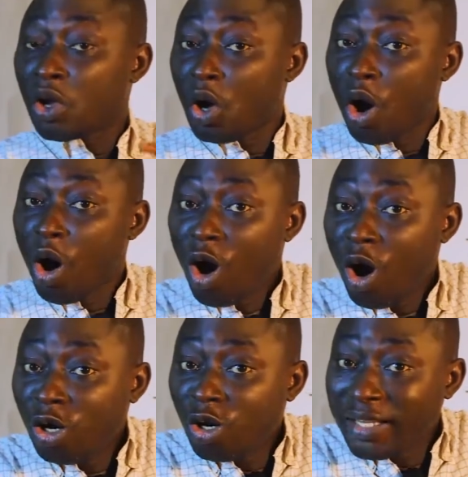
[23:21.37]
All
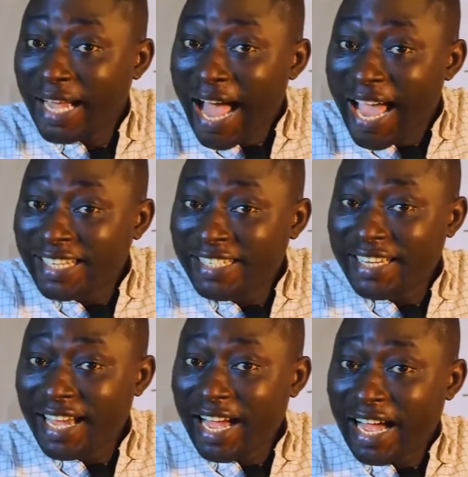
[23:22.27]
other
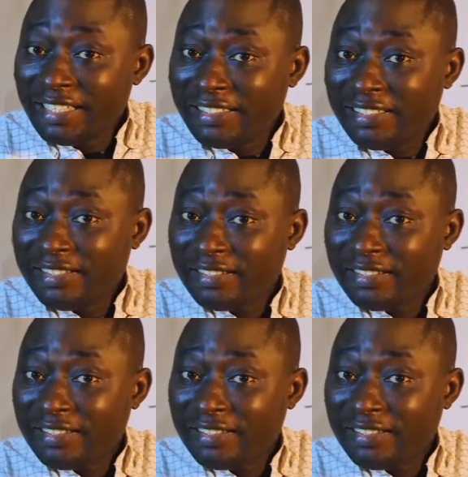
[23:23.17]
ideas